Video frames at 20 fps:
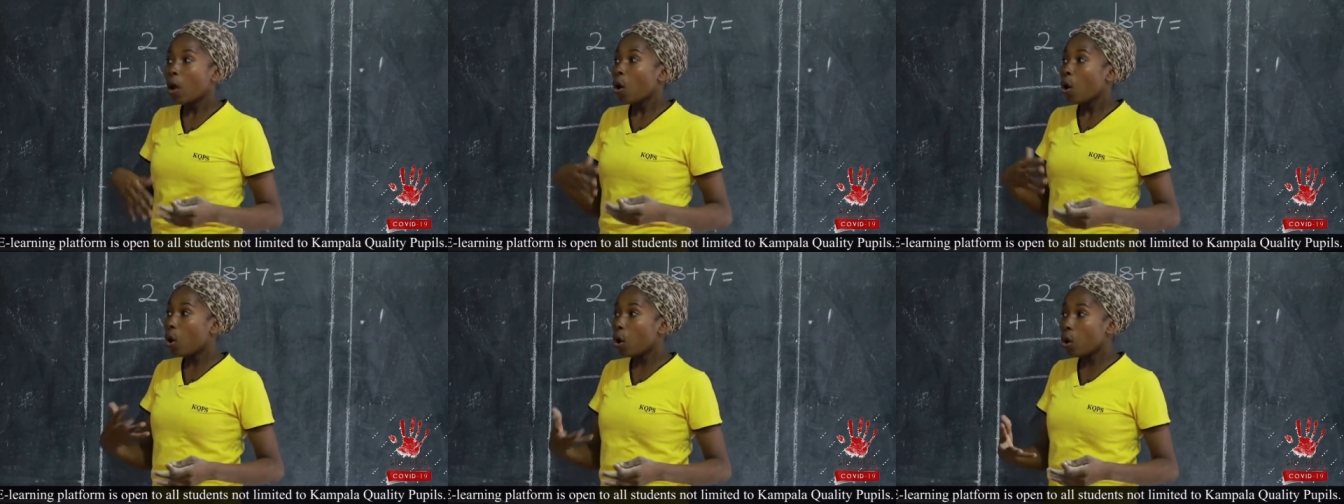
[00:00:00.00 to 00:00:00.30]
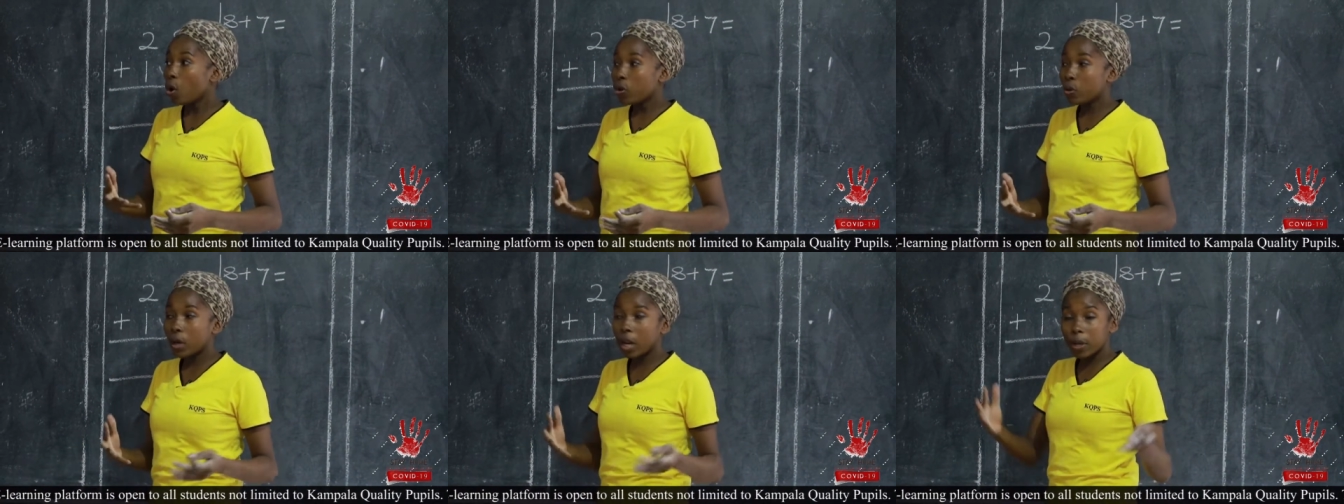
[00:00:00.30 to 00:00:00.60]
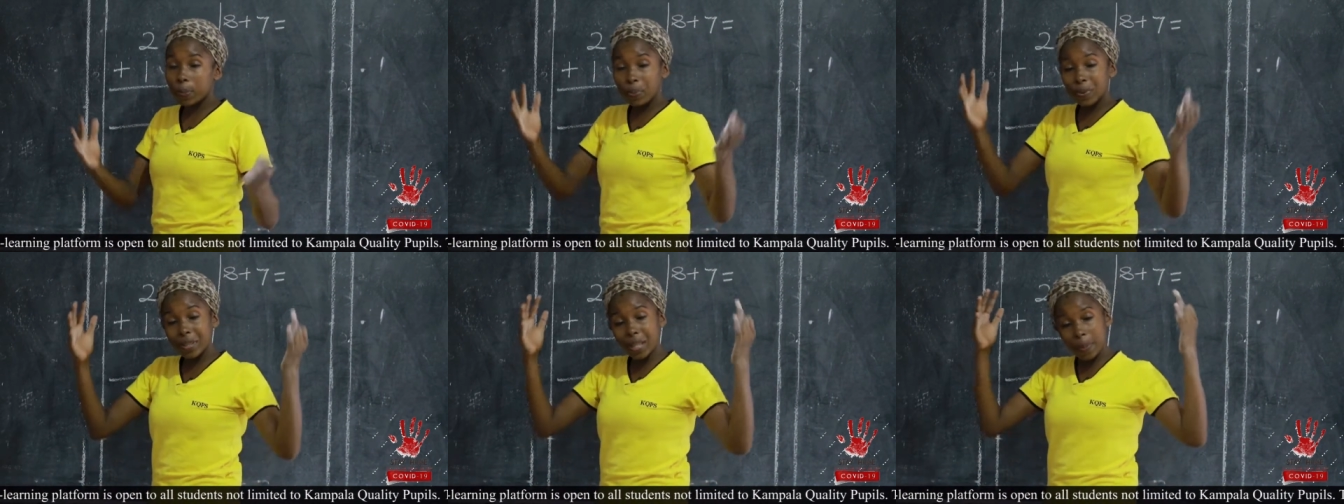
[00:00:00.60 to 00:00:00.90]
or you can
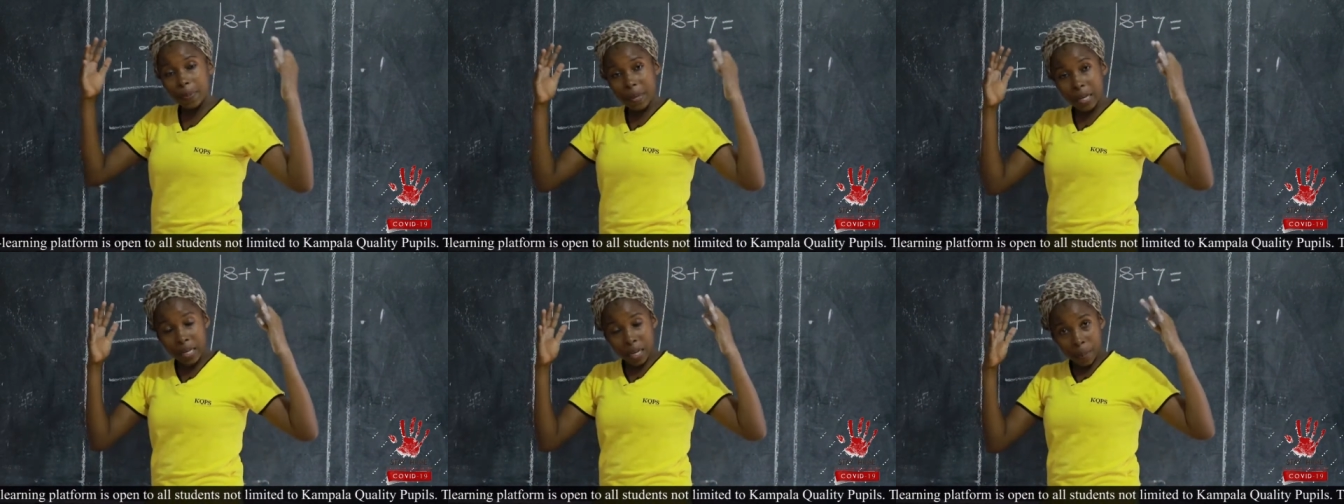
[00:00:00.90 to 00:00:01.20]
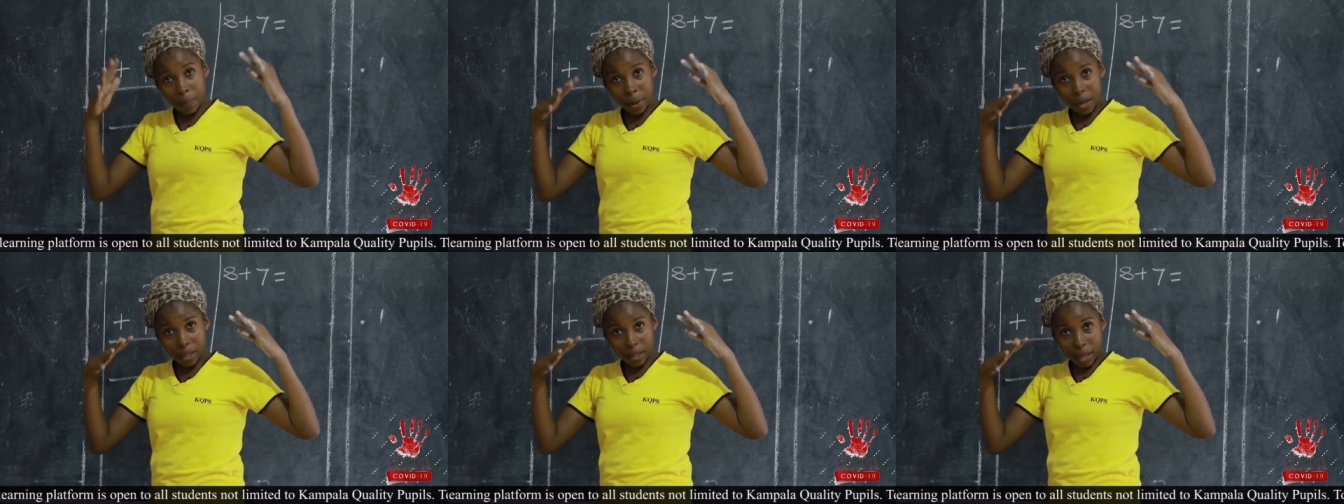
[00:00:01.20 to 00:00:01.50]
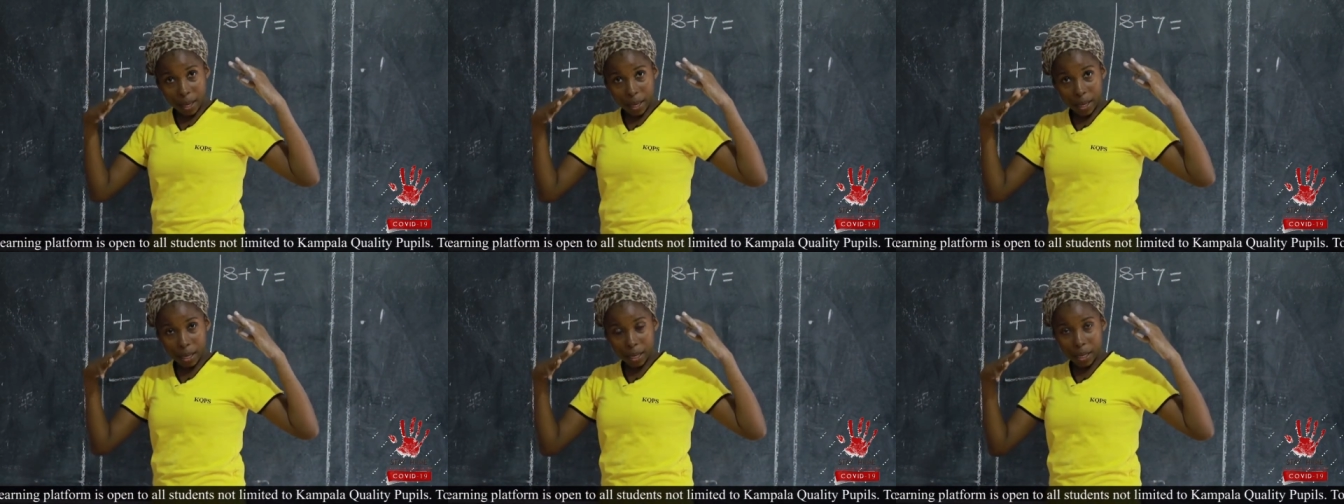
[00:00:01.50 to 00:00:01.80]
put the big number in the
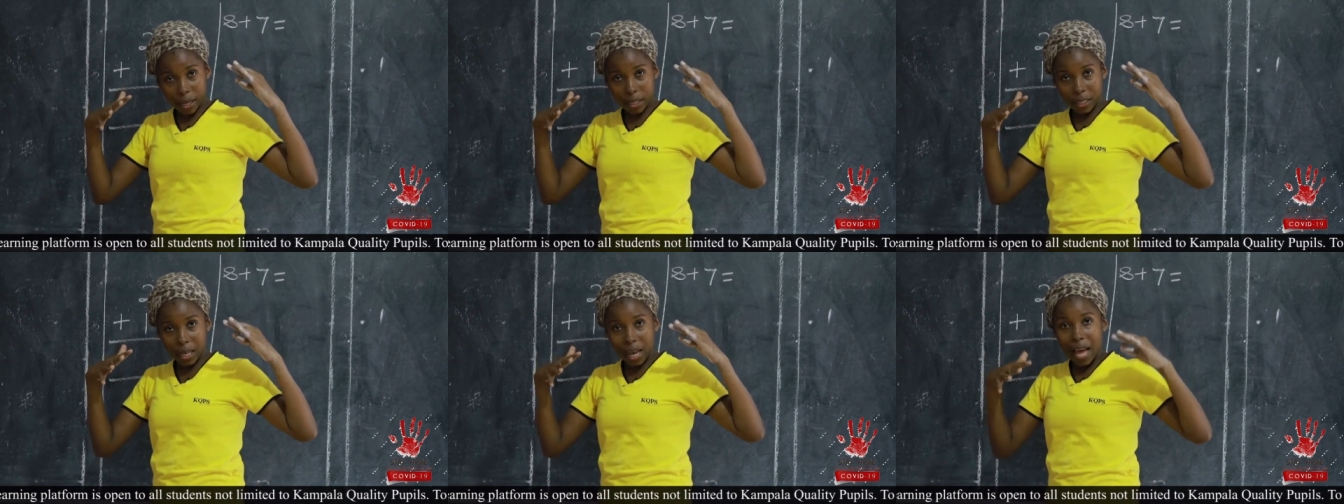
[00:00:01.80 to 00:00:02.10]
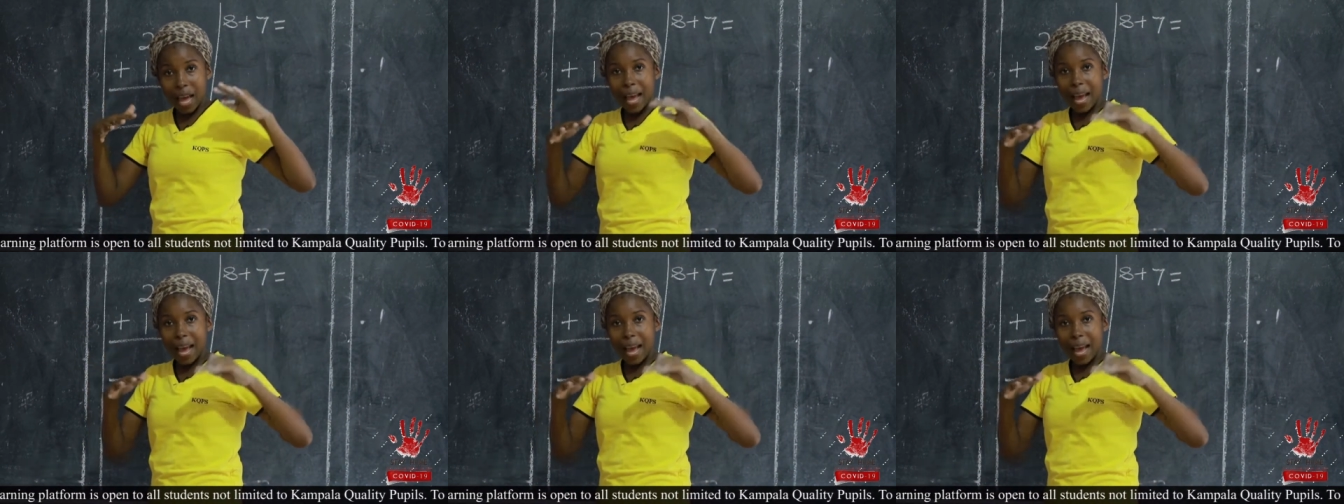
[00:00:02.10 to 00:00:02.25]
head